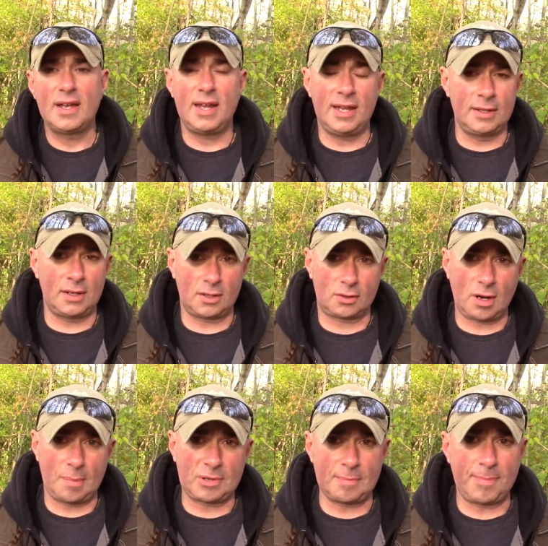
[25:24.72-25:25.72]
in the
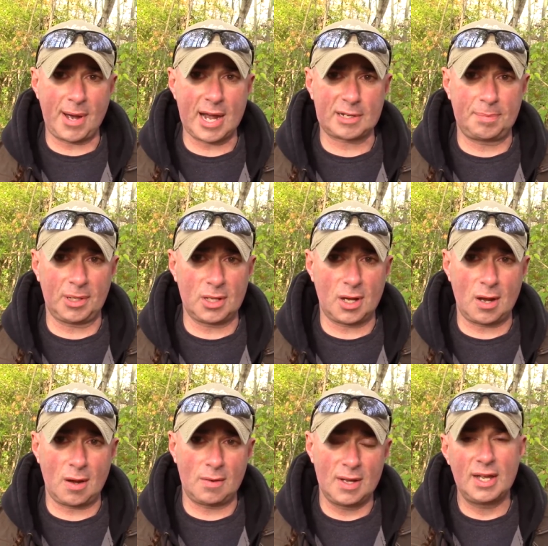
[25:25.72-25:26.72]
description box
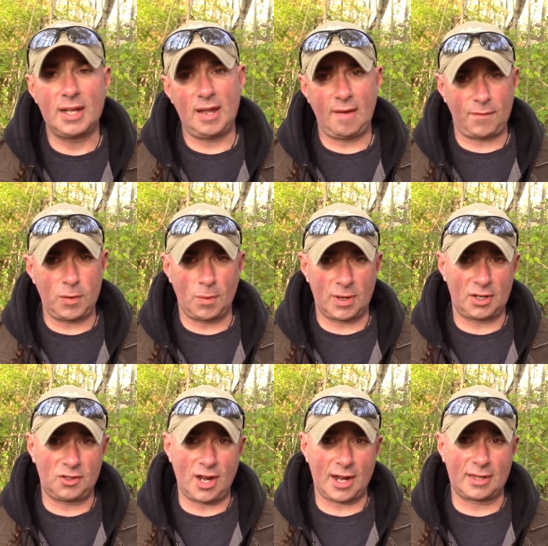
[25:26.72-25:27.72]
below if you
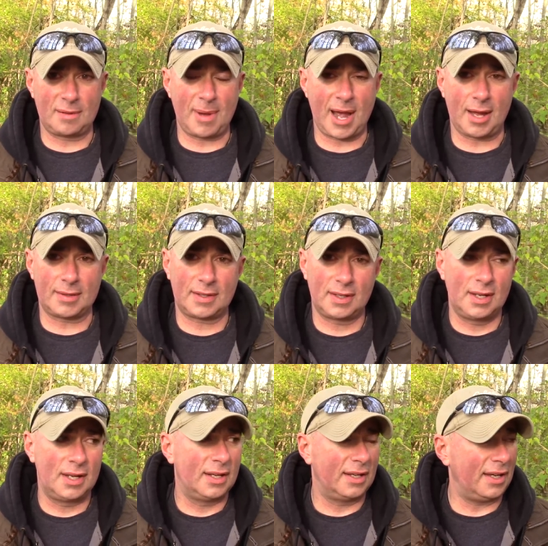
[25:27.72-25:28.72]
want to check them out.
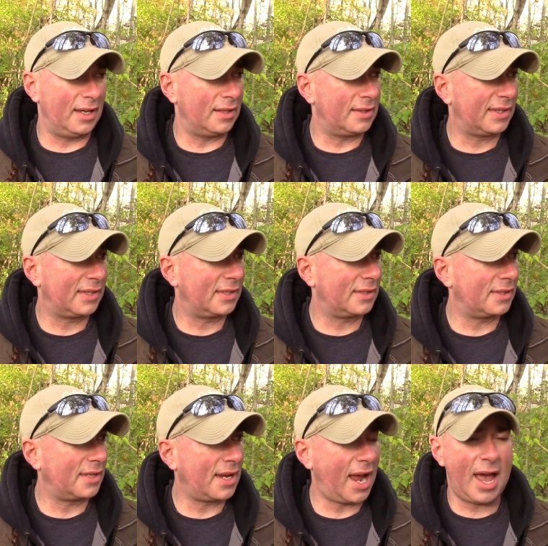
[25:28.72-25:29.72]

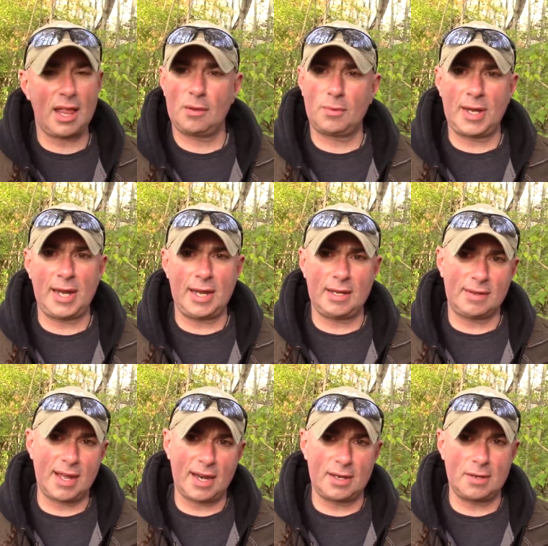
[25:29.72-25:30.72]
It's
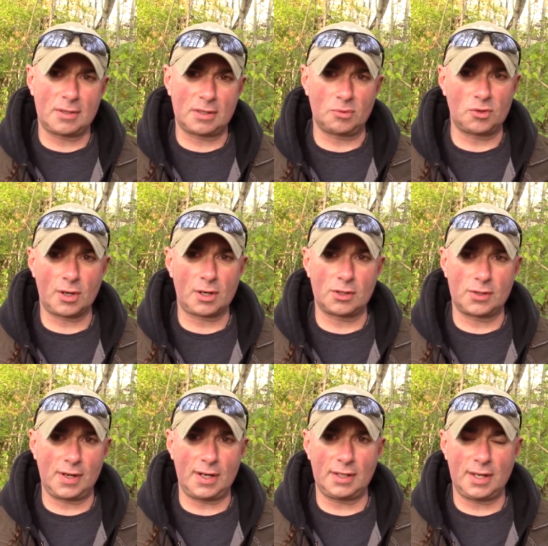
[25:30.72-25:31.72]
Halloween. Got to do some
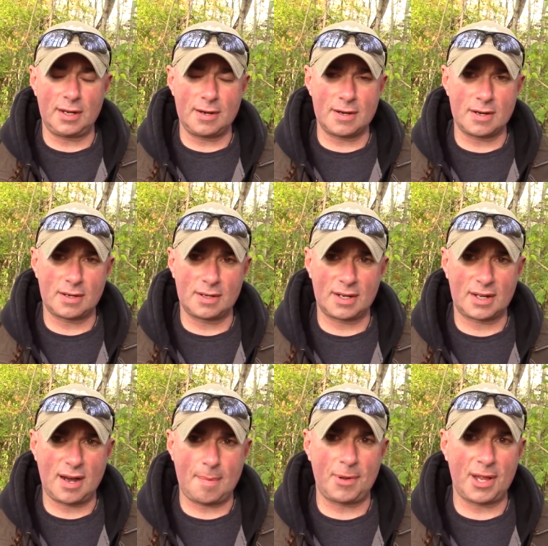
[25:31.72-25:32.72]
trick-or-treating here in a
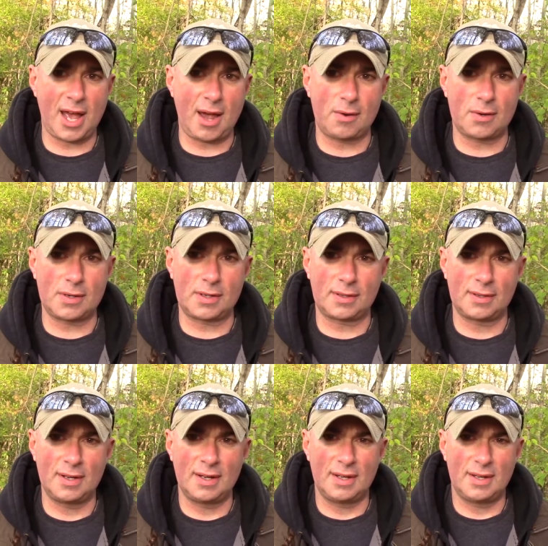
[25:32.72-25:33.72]
couple hours.
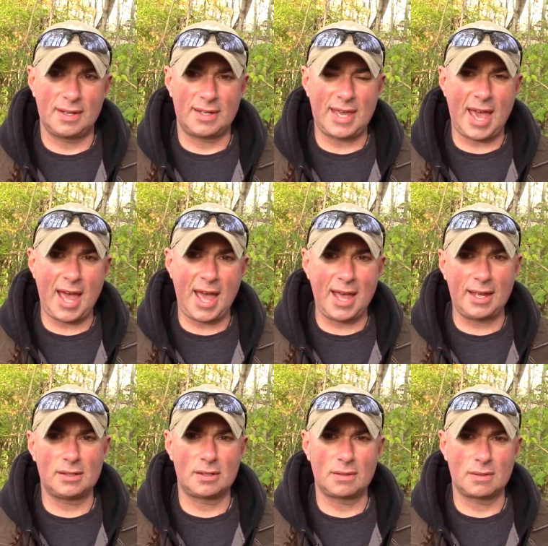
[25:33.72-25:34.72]

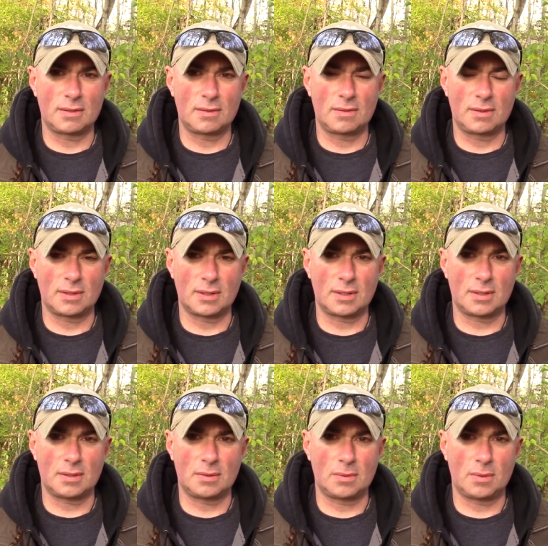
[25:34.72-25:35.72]
Yay.
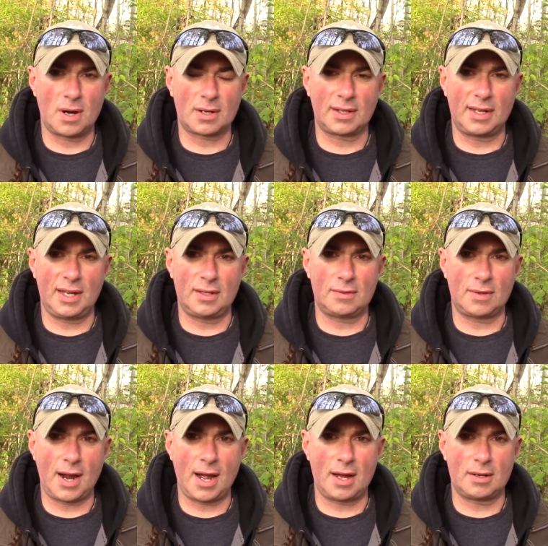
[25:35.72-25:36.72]
I'll walk the kids
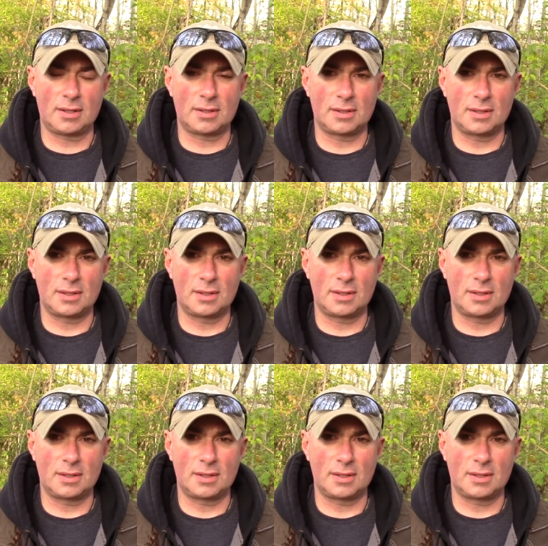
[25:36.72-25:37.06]
around.